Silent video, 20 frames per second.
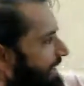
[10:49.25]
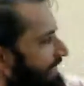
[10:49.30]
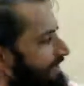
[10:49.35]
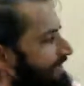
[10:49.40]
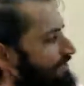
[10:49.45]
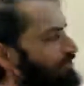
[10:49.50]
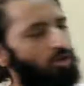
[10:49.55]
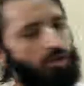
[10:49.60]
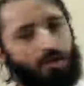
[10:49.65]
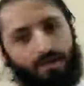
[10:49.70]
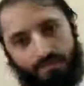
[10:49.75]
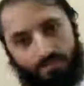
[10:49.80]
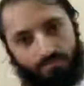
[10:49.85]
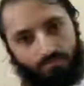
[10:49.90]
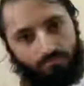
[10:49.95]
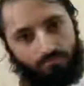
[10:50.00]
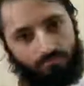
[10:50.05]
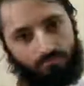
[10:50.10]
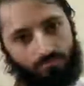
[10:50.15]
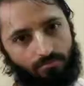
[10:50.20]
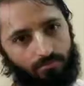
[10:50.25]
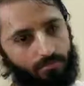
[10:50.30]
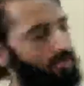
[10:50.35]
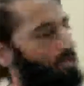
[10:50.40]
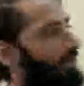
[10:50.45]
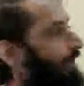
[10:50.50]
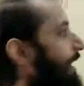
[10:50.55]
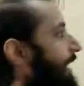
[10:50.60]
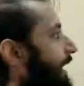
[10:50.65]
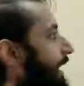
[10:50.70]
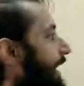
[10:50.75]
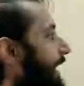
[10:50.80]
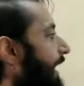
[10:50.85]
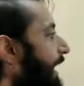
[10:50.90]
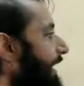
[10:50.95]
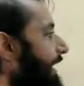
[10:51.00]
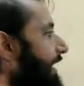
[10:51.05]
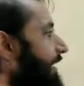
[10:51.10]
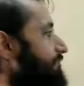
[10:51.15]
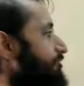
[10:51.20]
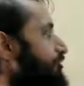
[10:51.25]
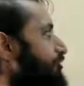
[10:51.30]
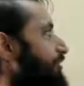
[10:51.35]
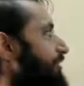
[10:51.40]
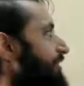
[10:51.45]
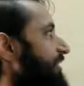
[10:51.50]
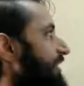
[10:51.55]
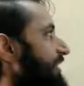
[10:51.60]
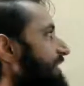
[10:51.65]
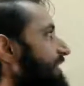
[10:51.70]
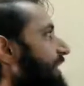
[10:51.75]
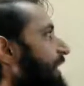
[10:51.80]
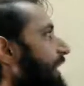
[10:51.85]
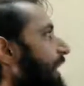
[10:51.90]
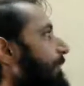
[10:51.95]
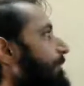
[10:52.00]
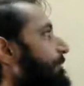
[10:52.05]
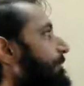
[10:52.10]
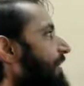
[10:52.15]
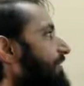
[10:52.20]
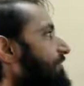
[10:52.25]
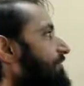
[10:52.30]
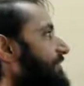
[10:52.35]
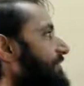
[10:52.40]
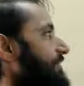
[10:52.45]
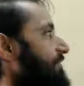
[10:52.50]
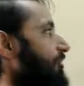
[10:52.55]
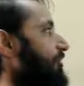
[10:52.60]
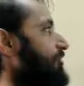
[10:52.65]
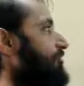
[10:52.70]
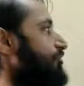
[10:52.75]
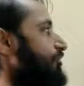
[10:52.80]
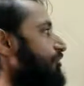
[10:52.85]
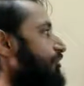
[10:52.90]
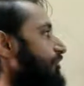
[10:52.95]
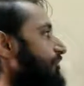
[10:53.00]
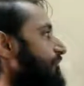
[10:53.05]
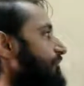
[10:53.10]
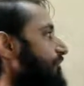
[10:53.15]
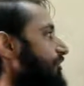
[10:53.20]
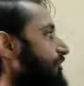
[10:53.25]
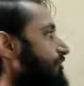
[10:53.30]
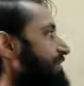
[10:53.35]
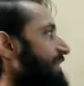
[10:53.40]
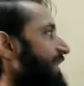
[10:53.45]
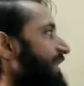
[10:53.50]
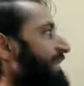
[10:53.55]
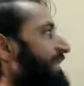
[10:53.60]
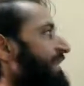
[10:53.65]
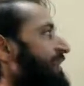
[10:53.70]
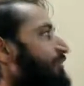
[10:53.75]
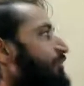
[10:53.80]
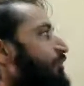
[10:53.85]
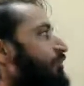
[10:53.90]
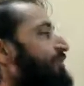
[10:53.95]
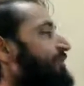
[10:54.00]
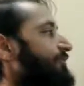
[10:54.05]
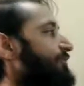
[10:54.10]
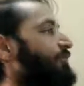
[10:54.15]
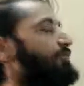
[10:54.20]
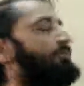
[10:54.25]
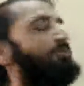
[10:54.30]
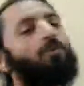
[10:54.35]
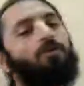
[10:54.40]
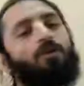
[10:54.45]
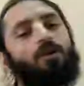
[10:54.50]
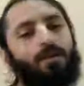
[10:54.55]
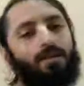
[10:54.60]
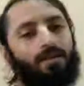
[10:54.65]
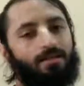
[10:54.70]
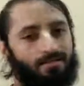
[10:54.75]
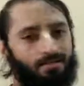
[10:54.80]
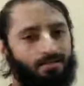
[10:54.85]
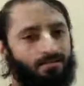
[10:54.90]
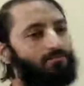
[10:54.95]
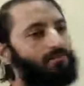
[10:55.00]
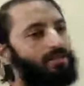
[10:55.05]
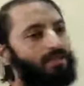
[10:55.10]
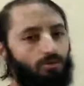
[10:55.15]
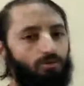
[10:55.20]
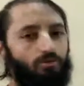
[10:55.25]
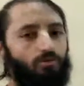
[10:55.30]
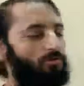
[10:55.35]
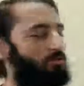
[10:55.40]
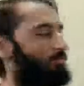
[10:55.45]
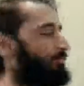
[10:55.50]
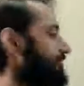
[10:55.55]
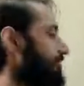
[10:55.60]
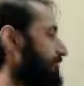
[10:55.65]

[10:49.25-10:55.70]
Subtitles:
This is all it. And I'm showing it above this also because chanting goes even beyond this. That goes.